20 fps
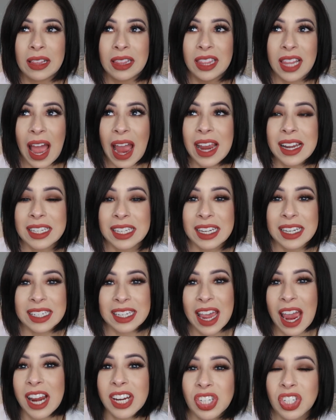light in
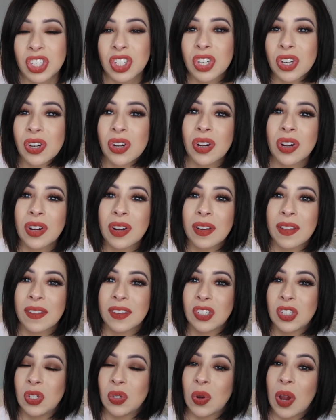texture
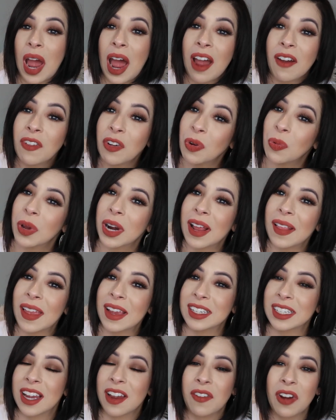to cover what I
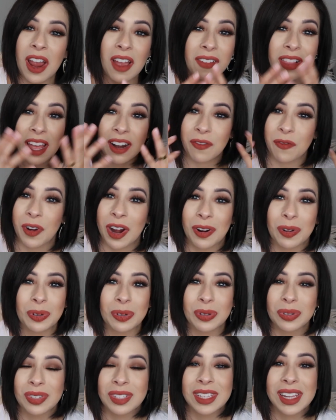like to cover. I have a lot of
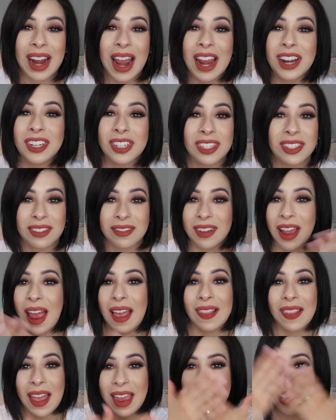freckles that I just,
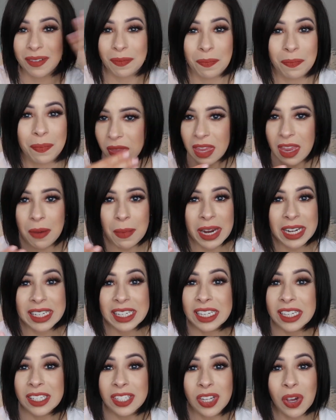I like my
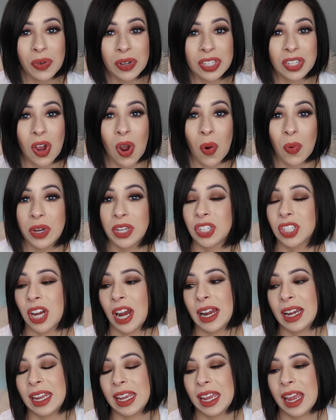T-zone is always
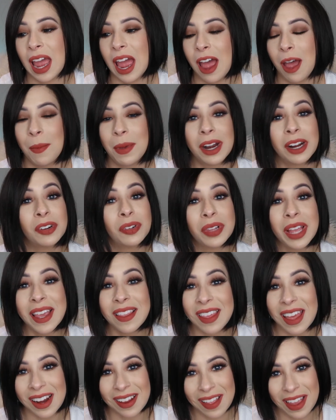shiny um, and I don't
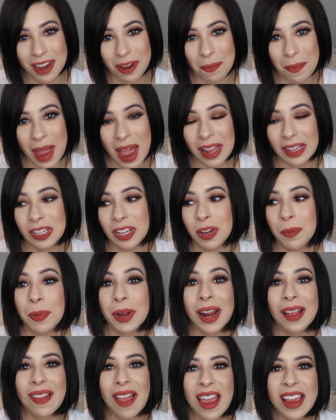like that. I like a matte look,
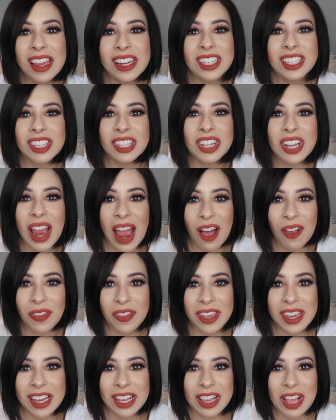but I like it to look
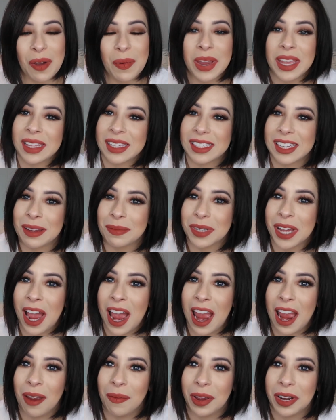healthy and glowy at the same
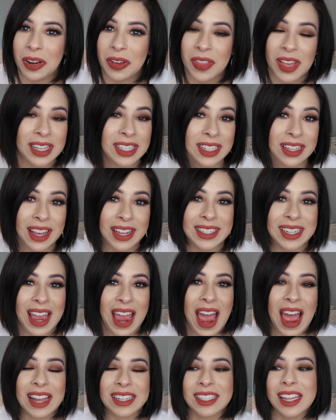time. I know that's a lot
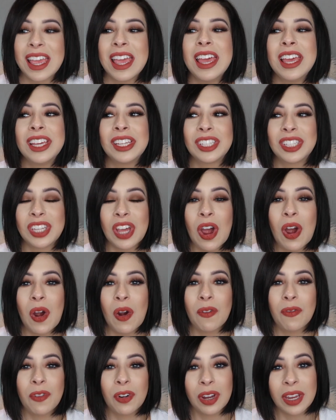to ask.
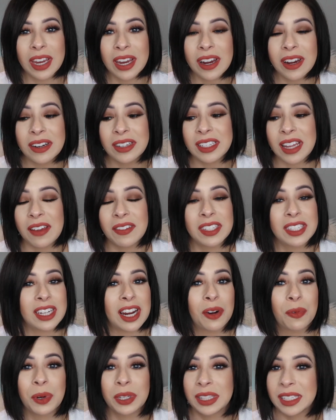So for years I've
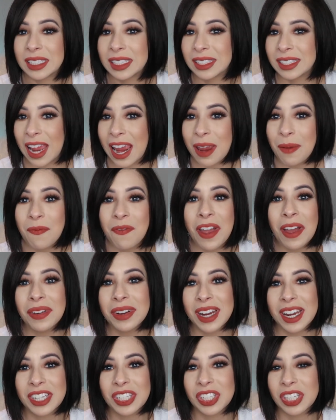stuck with the same
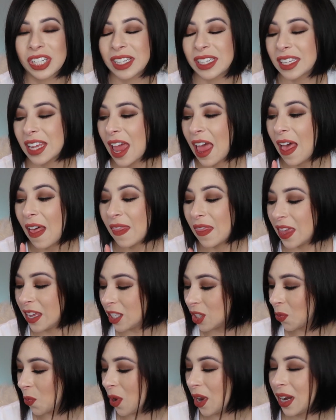foundations.
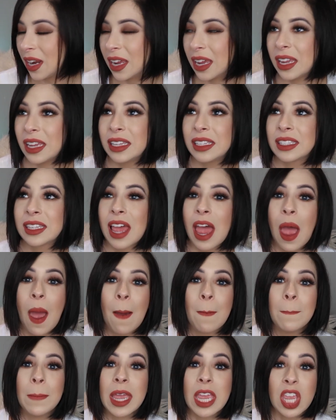This one is
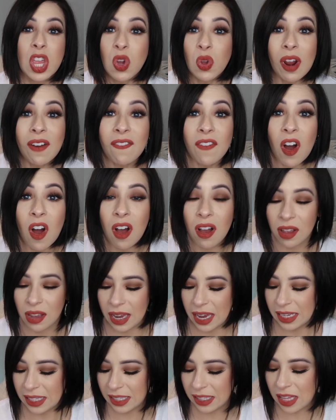beautiful.
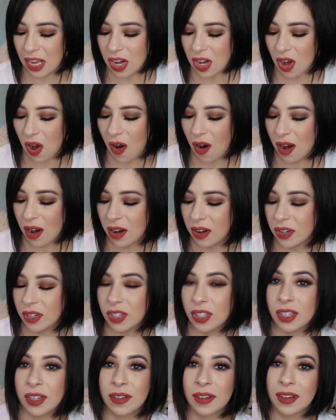It's the
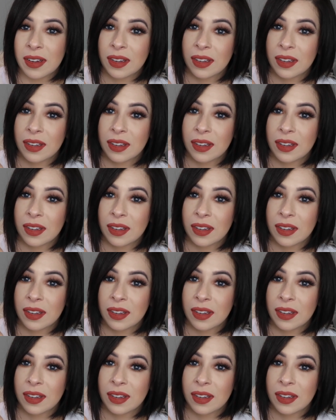NARS